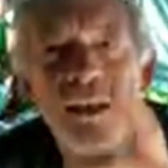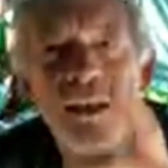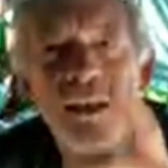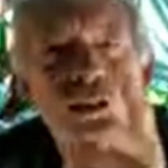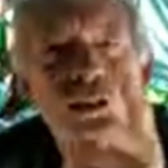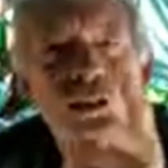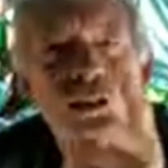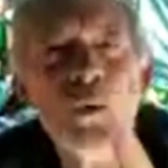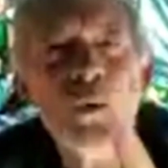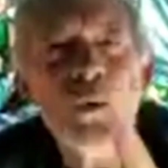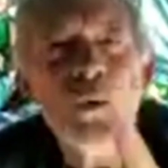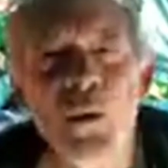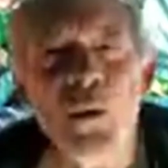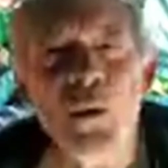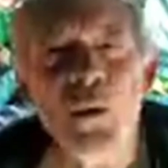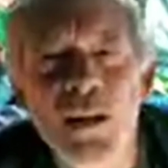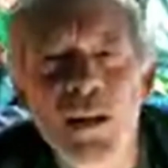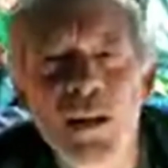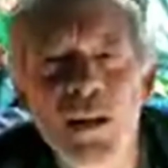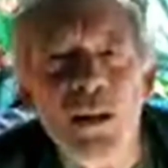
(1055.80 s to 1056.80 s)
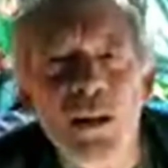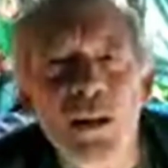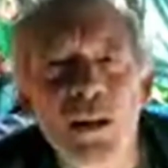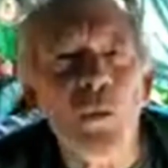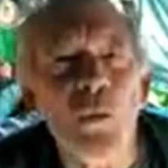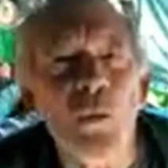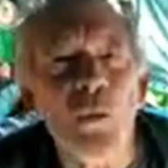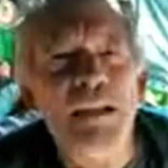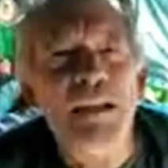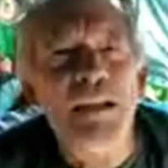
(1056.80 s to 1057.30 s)
you and Rita
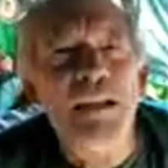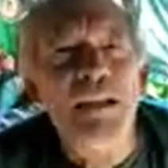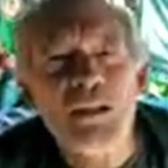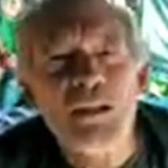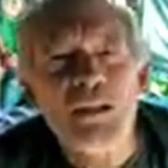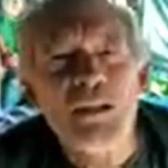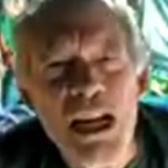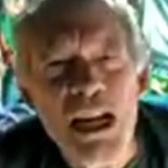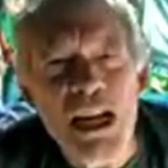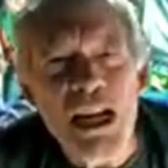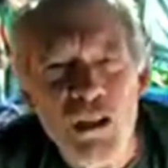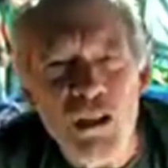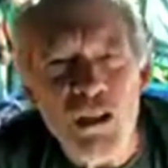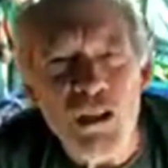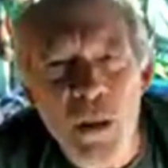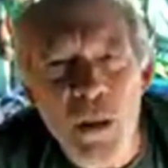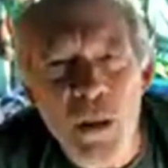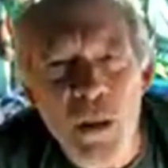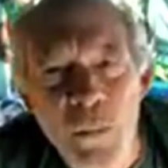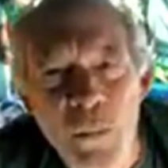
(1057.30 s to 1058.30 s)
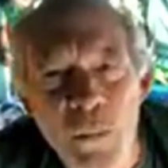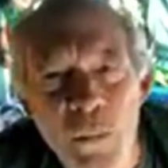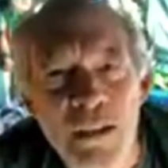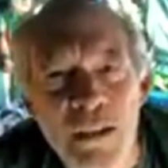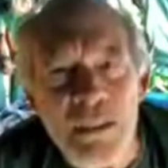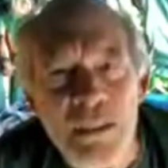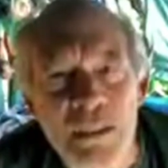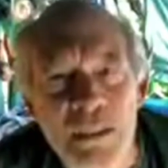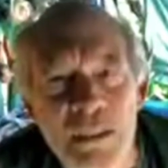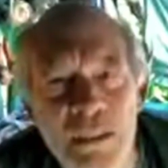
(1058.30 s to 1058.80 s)
were at the Chateau Marmont
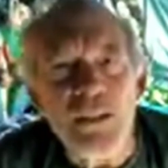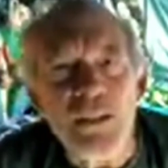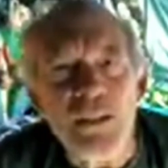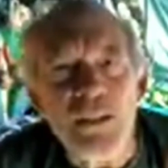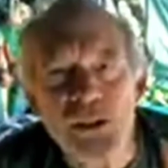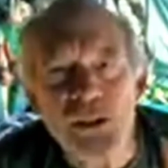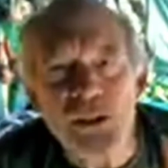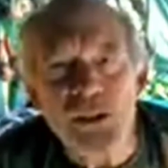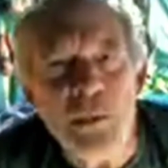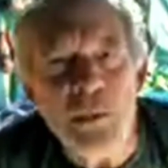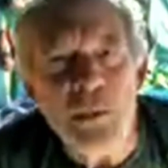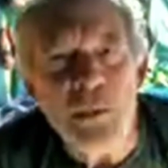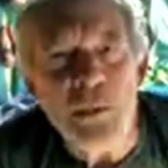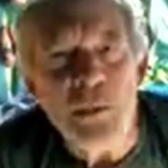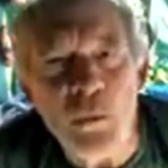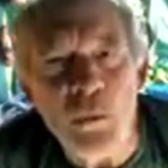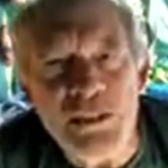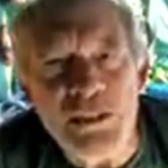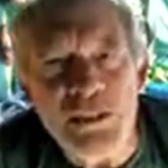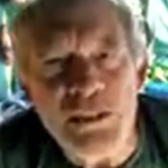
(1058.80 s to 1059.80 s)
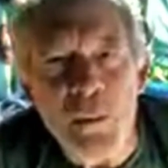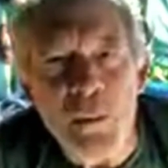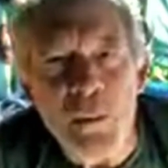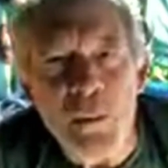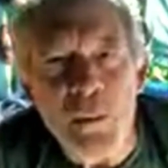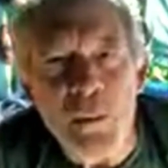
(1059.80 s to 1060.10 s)
using up the rest of my